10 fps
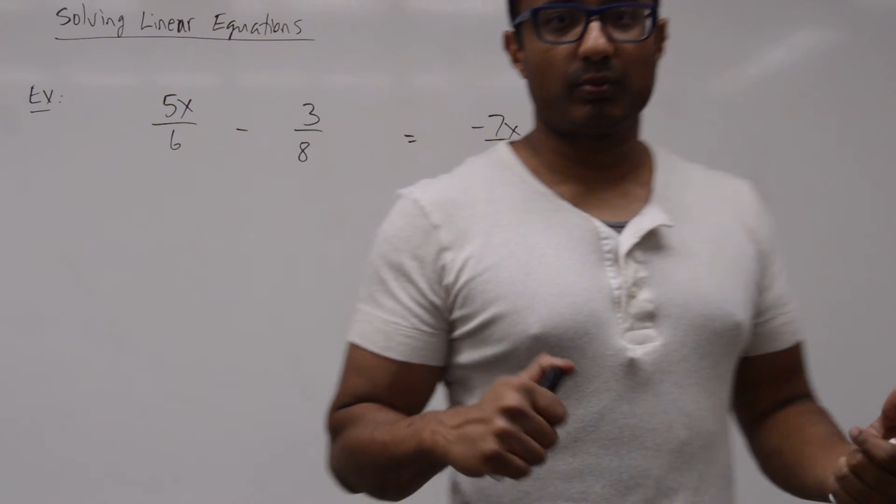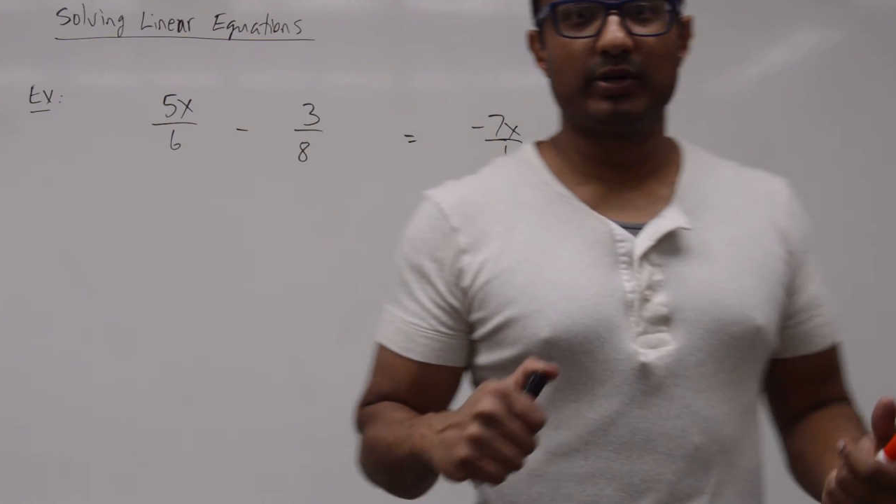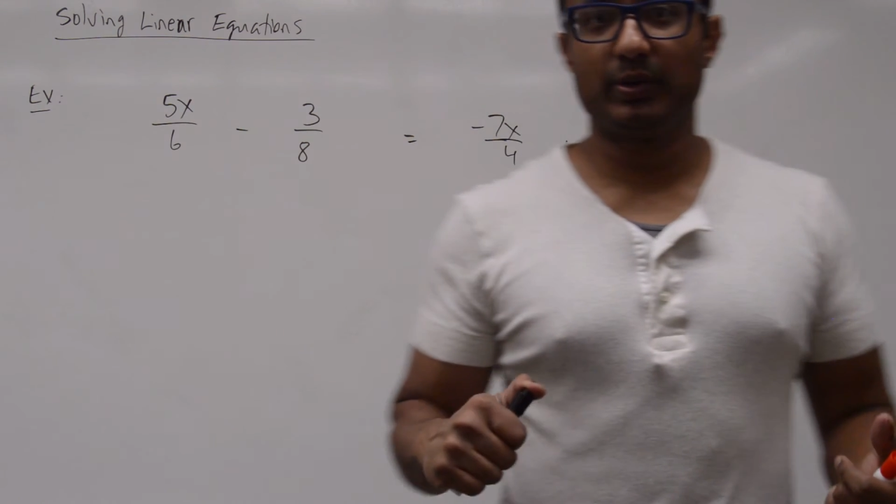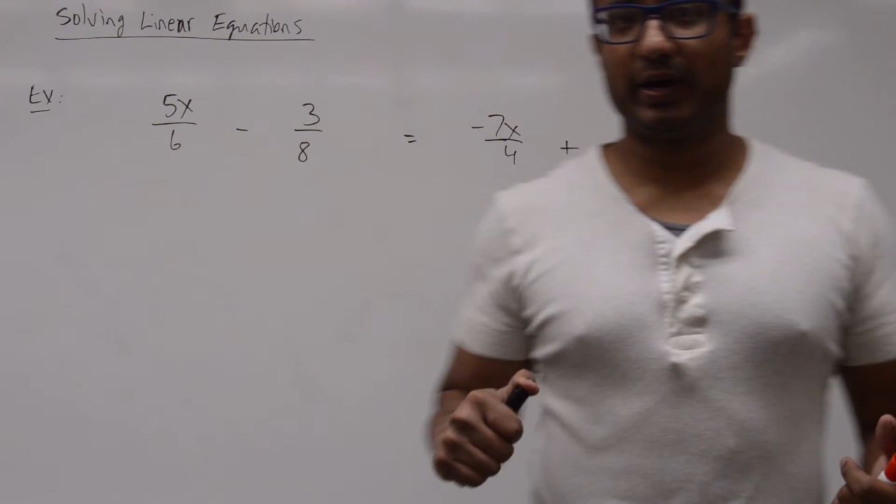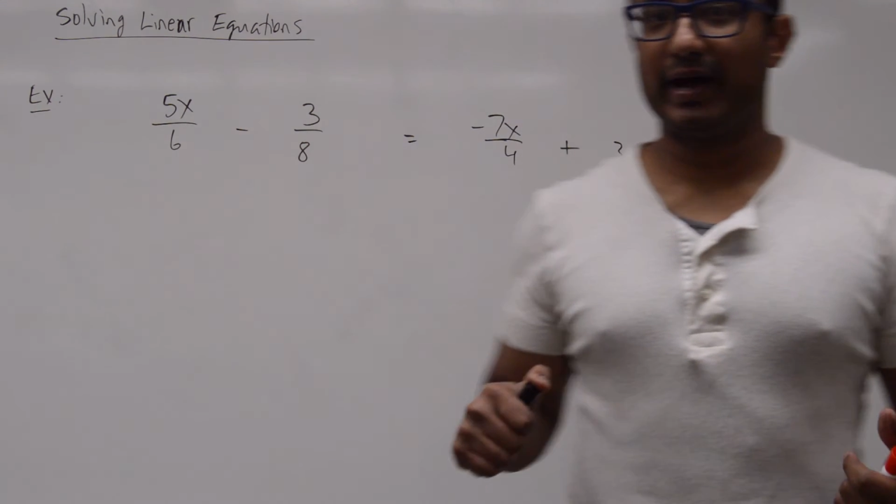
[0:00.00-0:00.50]
when
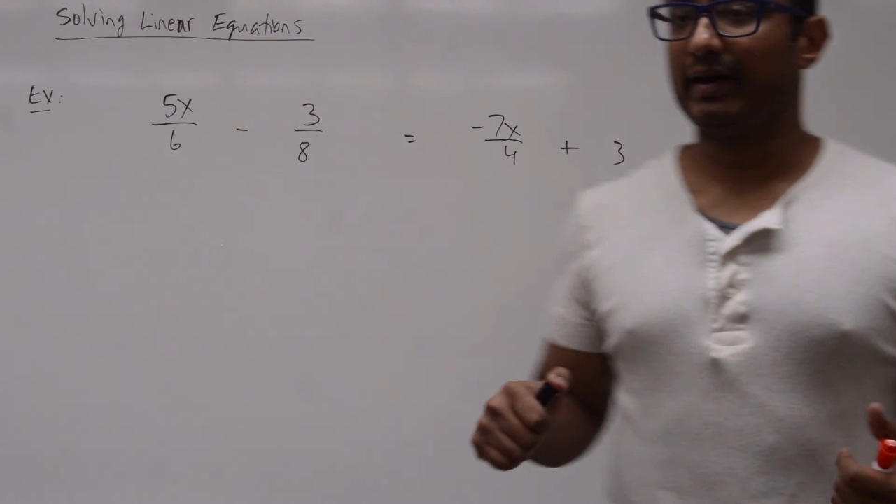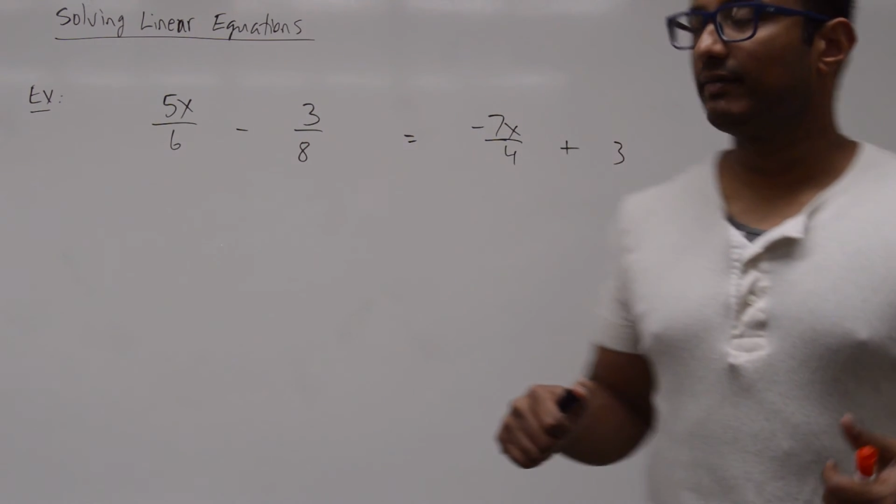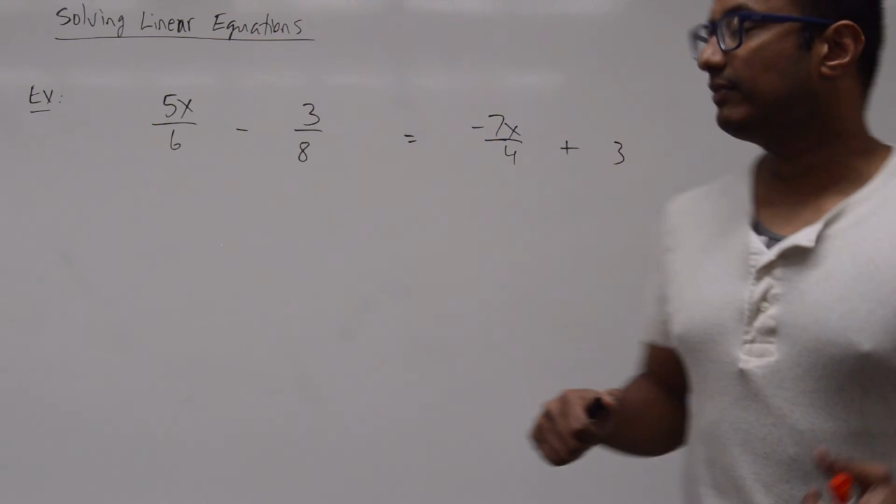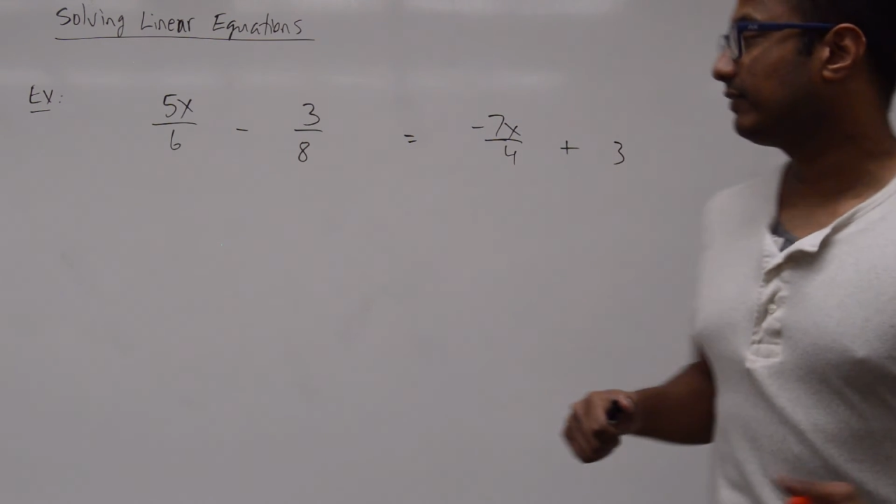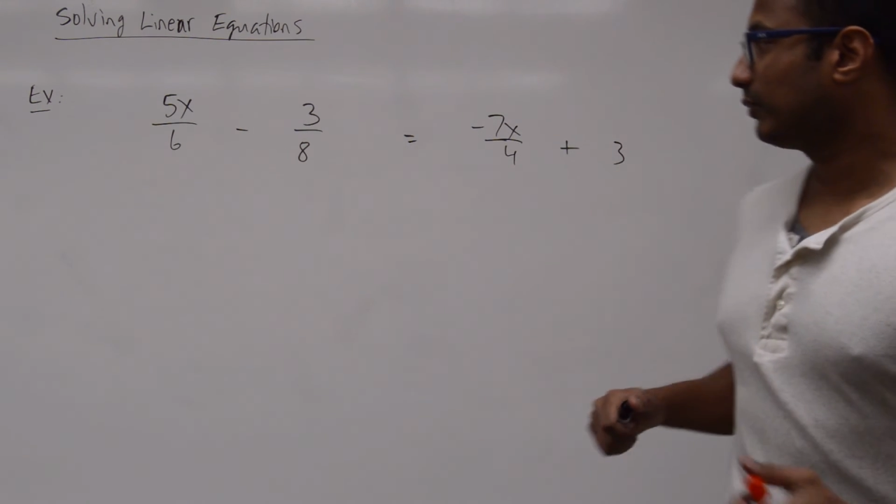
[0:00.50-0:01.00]
you're
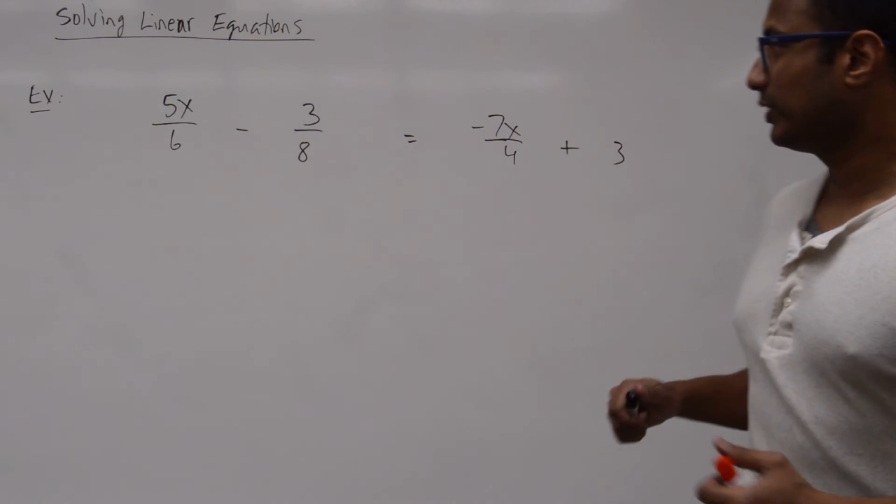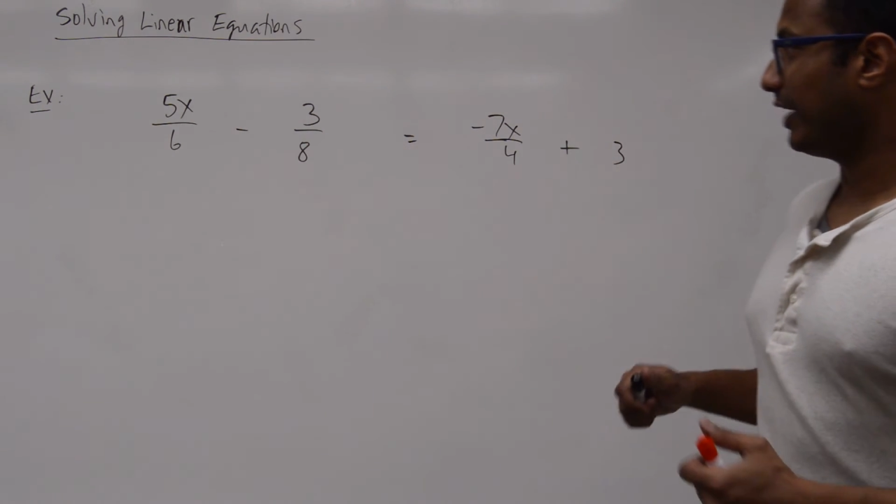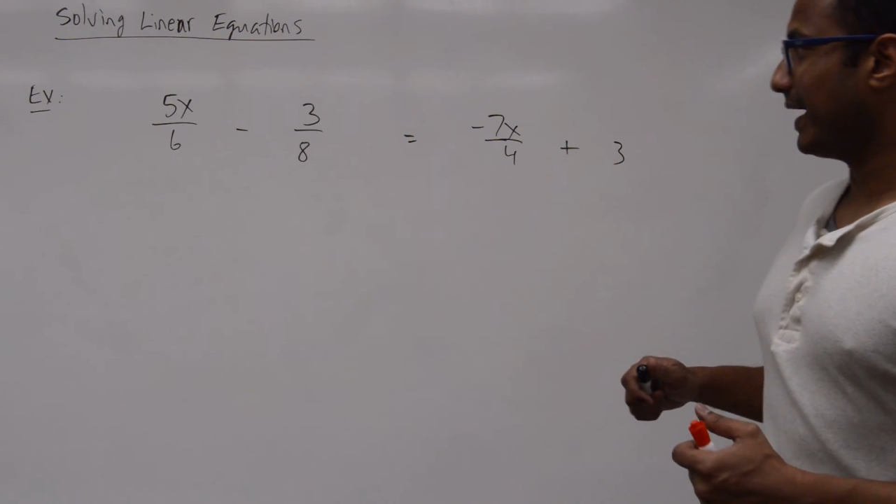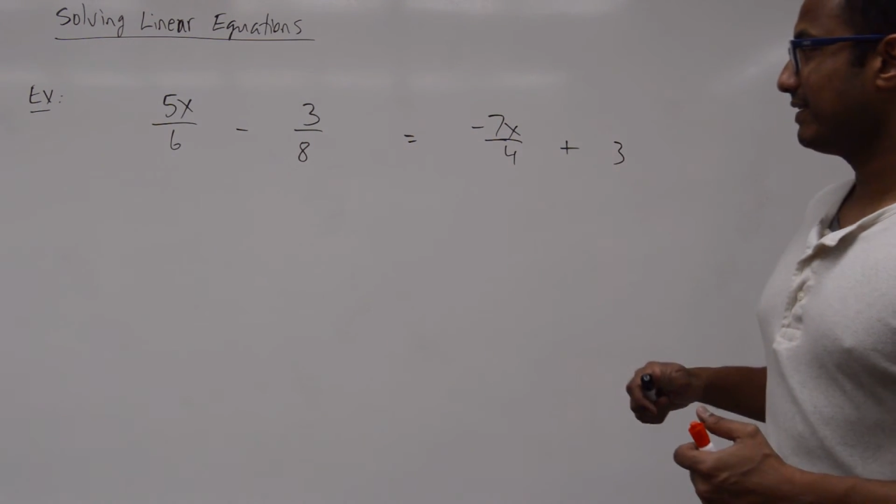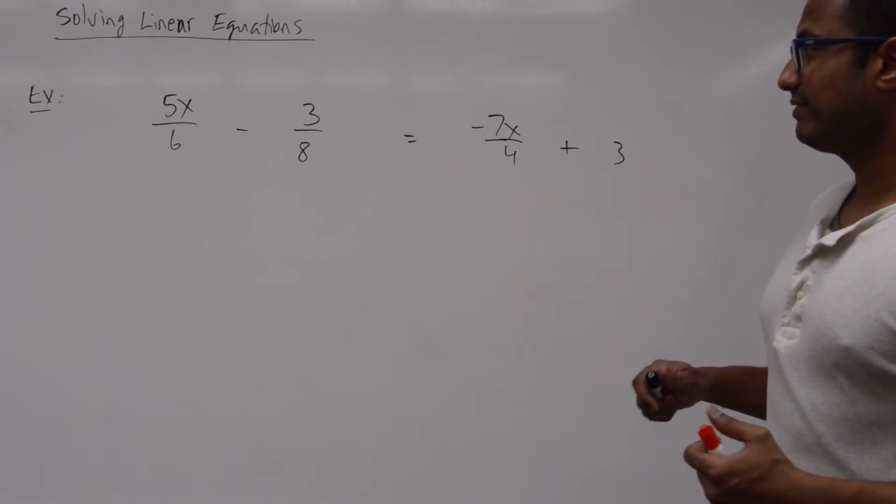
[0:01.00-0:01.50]

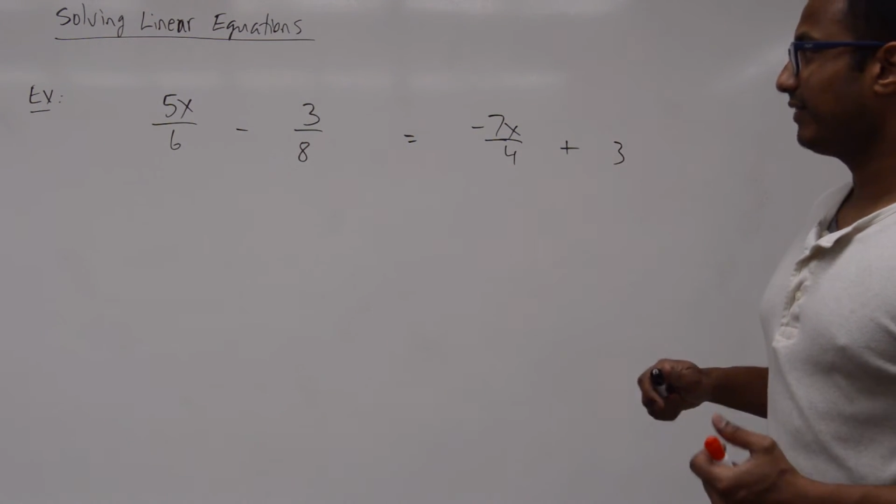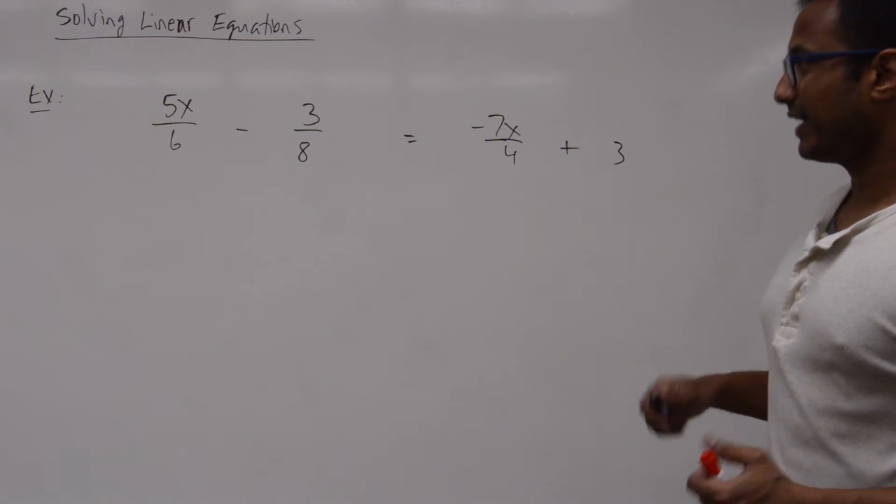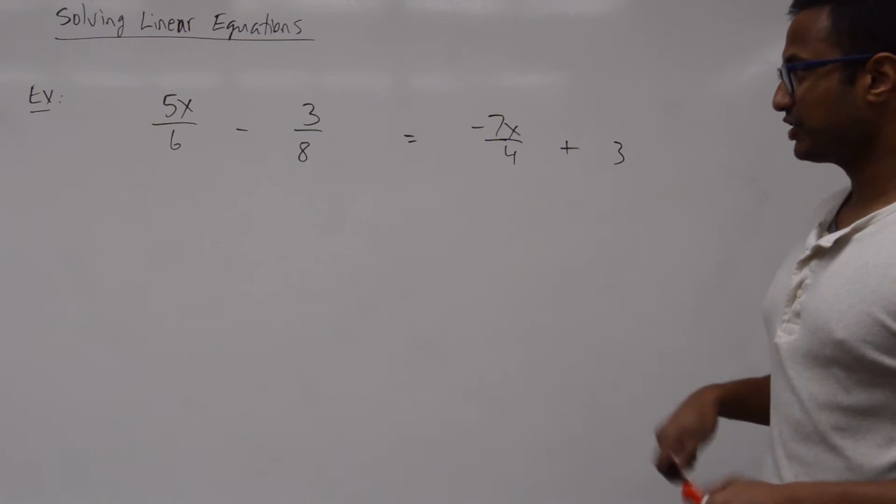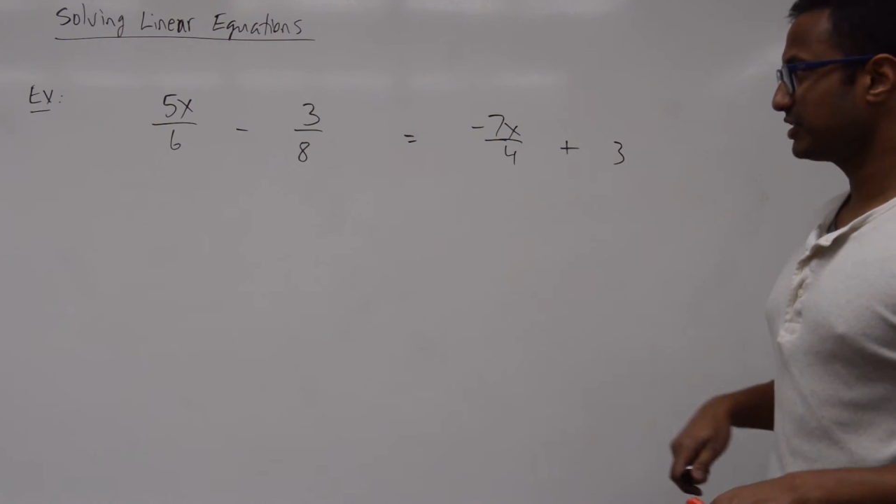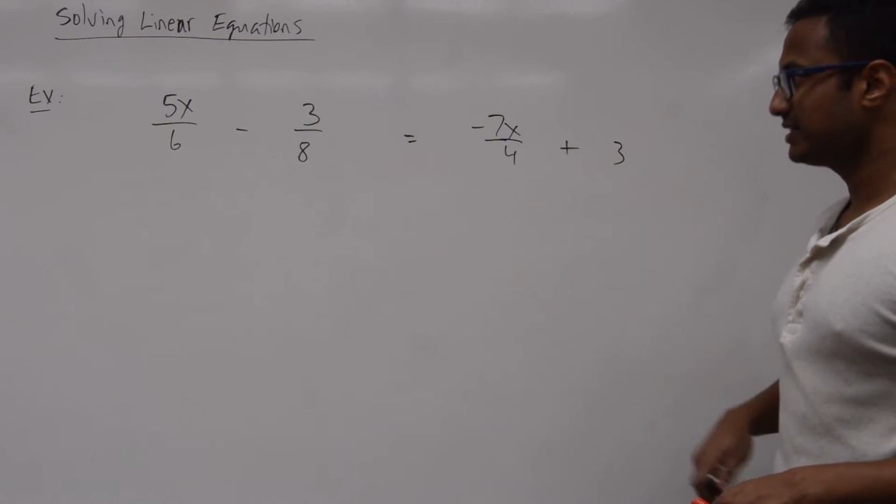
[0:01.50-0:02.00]
adding
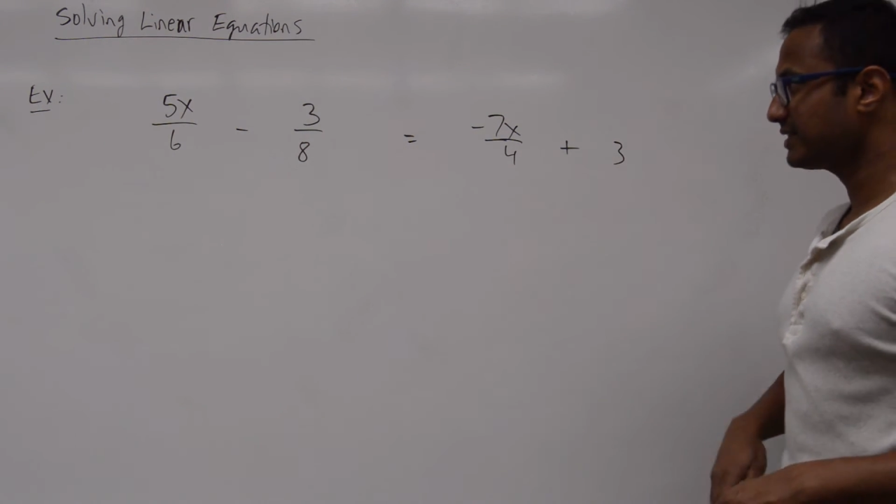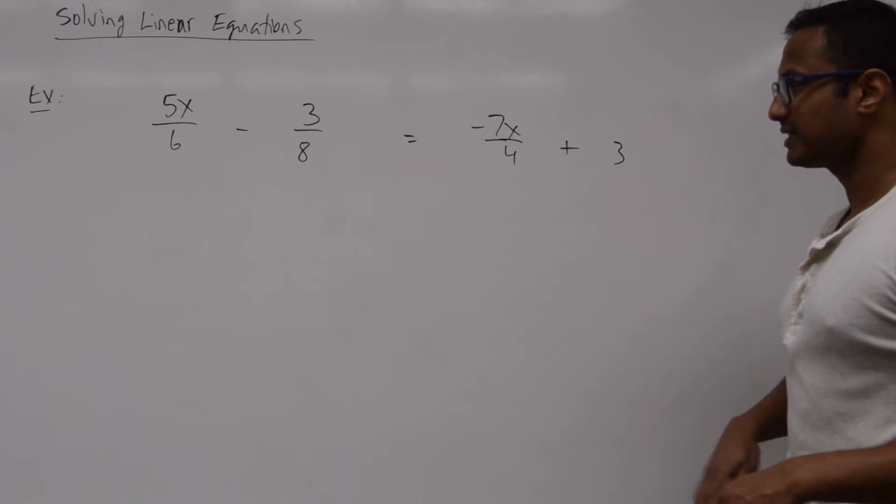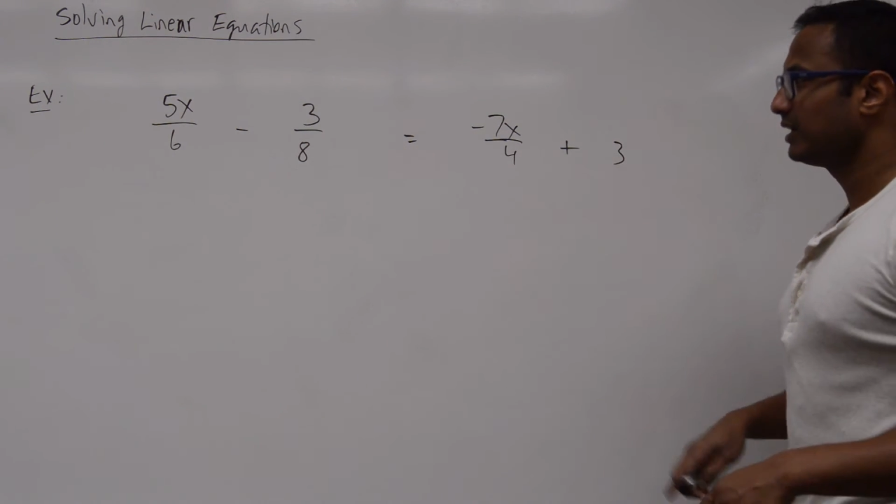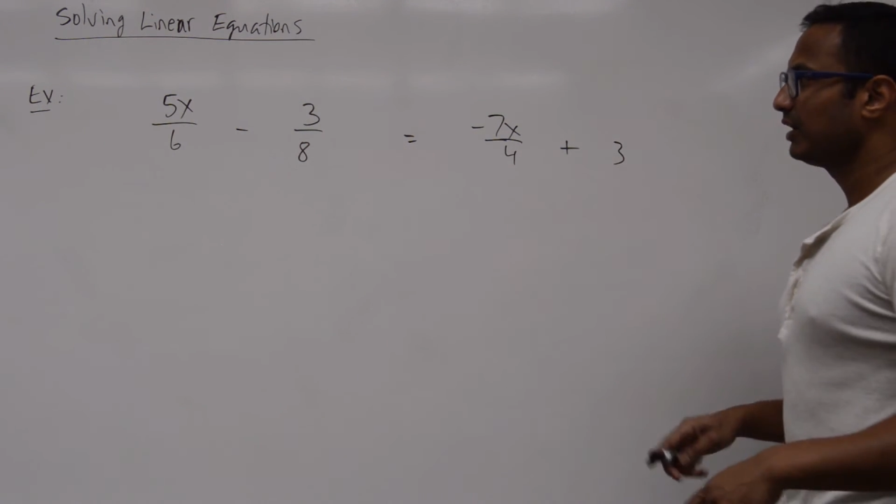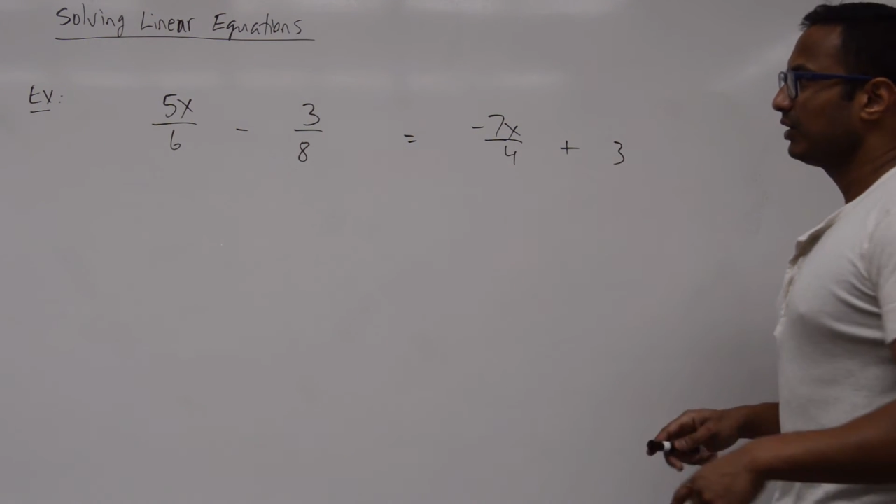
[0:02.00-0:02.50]
fractions,